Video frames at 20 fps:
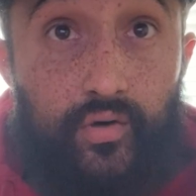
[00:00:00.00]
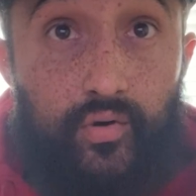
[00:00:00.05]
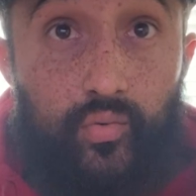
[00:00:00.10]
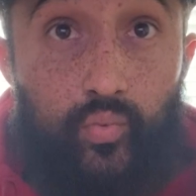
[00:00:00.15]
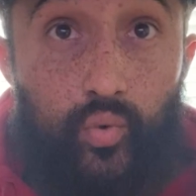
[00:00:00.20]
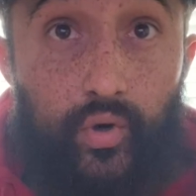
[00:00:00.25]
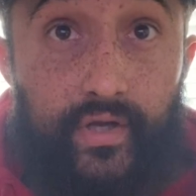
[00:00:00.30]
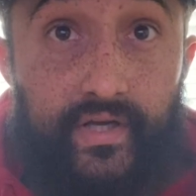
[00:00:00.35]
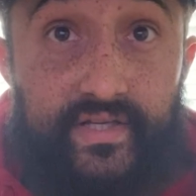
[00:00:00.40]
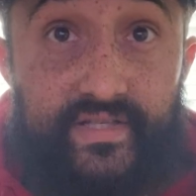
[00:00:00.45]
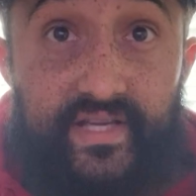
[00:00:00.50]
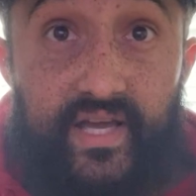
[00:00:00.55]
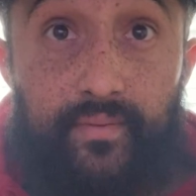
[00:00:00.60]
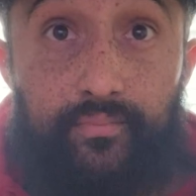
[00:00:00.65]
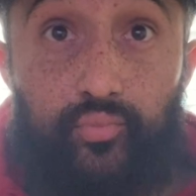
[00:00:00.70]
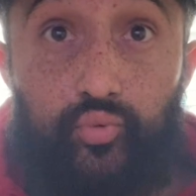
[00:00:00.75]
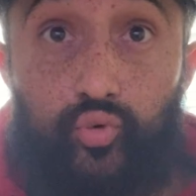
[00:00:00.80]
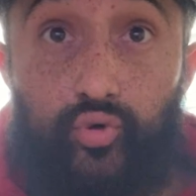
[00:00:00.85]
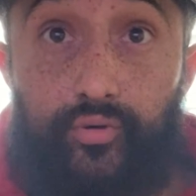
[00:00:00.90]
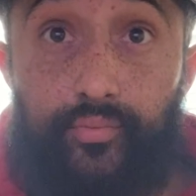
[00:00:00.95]
One
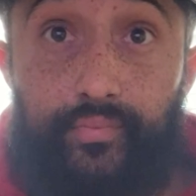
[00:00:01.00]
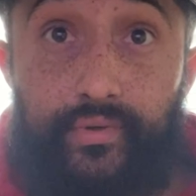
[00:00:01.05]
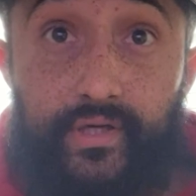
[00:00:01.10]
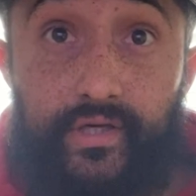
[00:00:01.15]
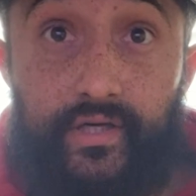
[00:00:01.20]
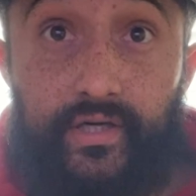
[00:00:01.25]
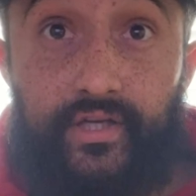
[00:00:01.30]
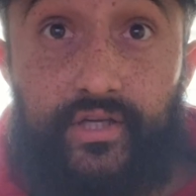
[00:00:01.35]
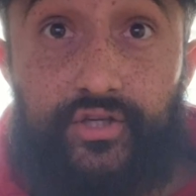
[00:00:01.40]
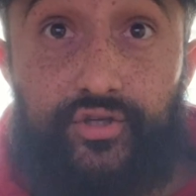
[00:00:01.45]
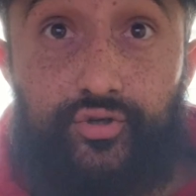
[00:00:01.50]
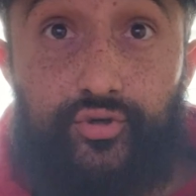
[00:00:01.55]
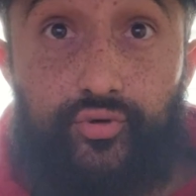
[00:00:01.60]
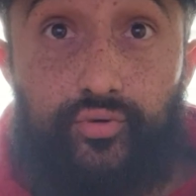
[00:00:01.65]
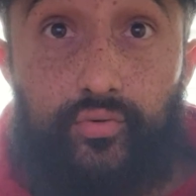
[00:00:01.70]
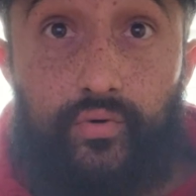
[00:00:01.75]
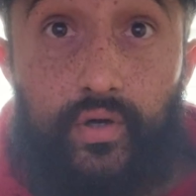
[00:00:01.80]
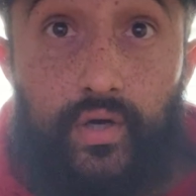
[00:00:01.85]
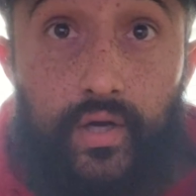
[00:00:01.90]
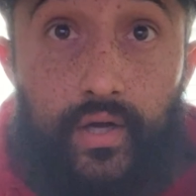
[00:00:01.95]
example would be
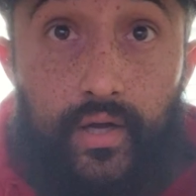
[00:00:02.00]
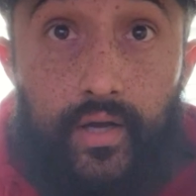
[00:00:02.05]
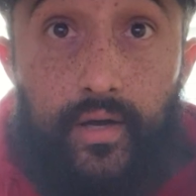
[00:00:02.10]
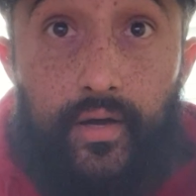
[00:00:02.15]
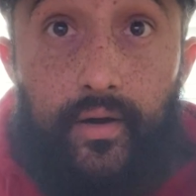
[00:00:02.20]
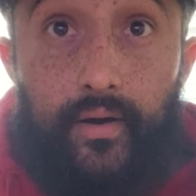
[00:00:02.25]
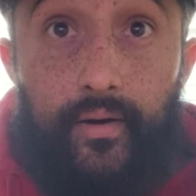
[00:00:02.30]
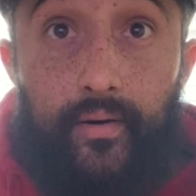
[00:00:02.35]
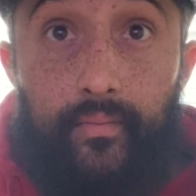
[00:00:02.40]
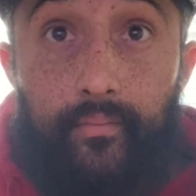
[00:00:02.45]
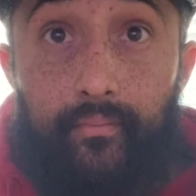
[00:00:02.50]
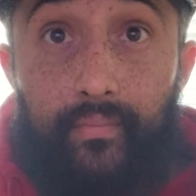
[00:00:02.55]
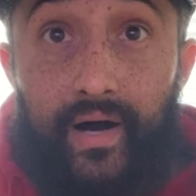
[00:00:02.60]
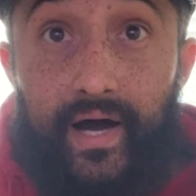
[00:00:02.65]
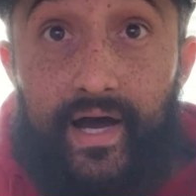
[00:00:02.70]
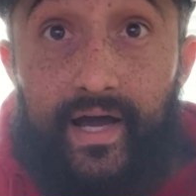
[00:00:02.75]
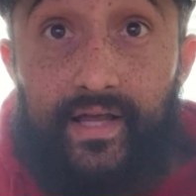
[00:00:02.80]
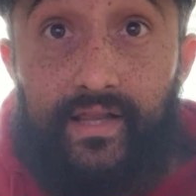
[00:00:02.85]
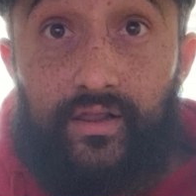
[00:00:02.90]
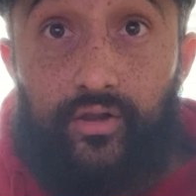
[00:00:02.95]
acute
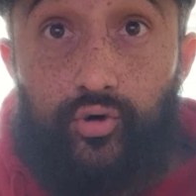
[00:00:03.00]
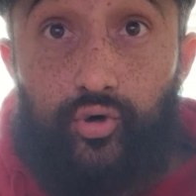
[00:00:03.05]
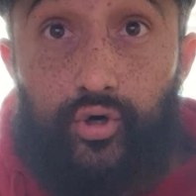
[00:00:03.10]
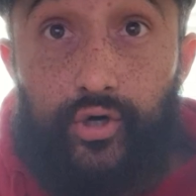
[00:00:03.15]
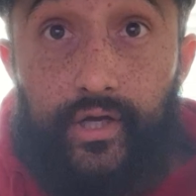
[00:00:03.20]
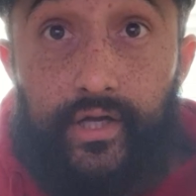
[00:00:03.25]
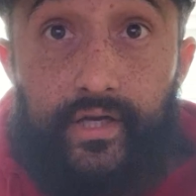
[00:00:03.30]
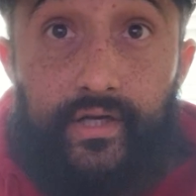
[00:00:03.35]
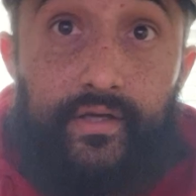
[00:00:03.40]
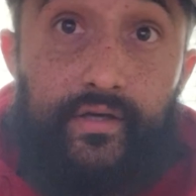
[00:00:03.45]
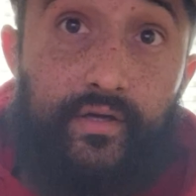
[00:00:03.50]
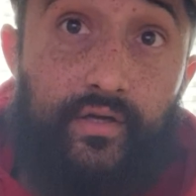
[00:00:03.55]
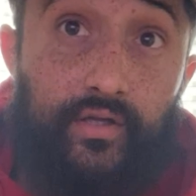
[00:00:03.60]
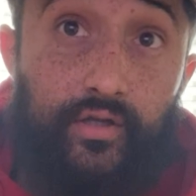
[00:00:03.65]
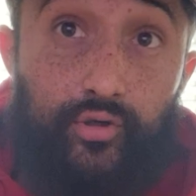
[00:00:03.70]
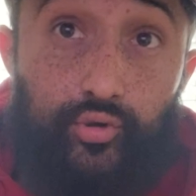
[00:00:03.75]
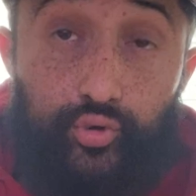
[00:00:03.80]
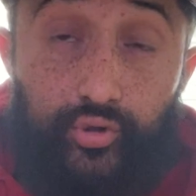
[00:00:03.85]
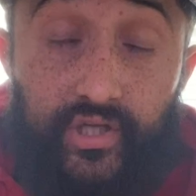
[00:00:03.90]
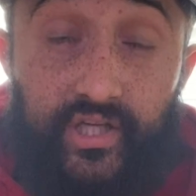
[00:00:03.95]
myeloid
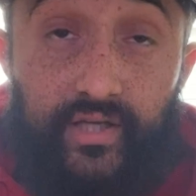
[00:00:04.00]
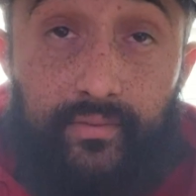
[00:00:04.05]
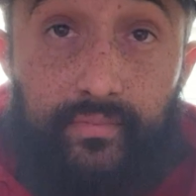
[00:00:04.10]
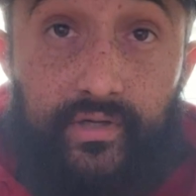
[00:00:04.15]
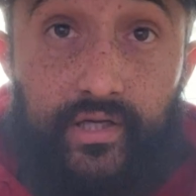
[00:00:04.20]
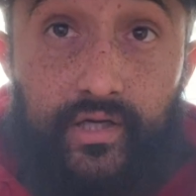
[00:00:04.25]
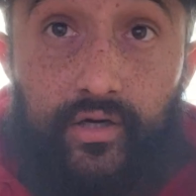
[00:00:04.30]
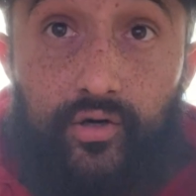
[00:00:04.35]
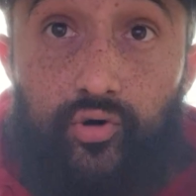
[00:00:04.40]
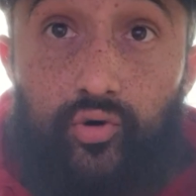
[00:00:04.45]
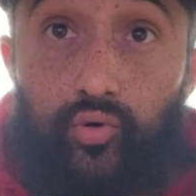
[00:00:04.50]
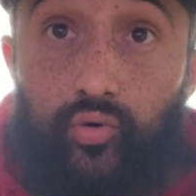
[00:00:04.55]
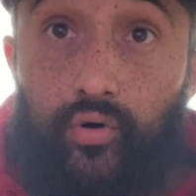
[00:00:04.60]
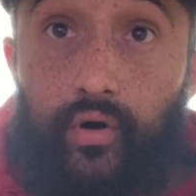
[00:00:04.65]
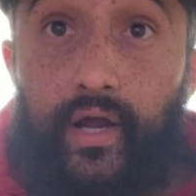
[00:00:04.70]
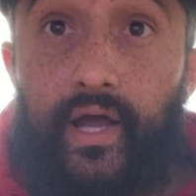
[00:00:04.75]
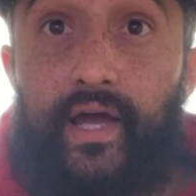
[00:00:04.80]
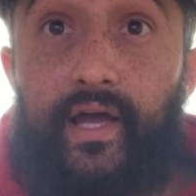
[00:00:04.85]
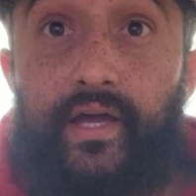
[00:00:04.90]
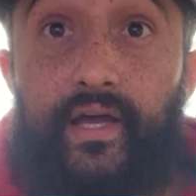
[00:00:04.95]
leukemia,
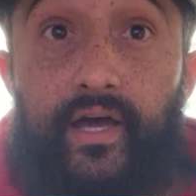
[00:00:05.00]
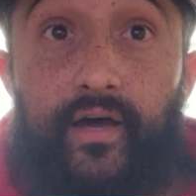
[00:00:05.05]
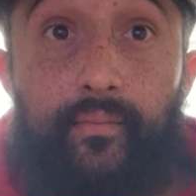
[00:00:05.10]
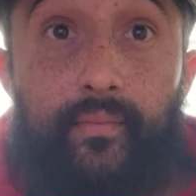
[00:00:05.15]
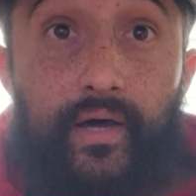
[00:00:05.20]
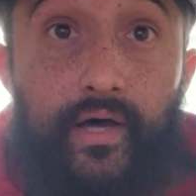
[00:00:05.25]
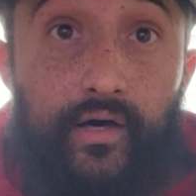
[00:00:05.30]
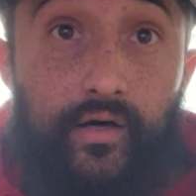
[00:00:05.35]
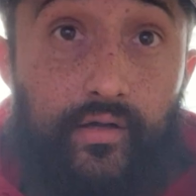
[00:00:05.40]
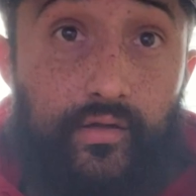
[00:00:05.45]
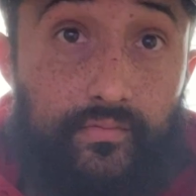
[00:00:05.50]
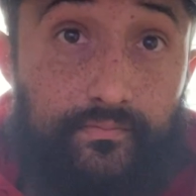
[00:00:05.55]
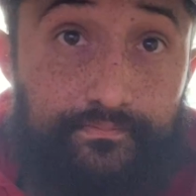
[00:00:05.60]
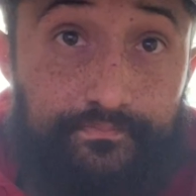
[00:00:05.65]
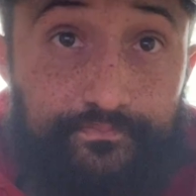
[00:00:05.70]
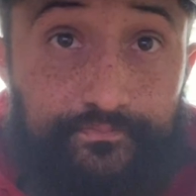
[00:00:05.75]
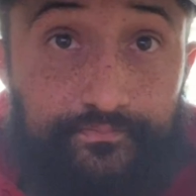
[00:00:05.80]
or AML.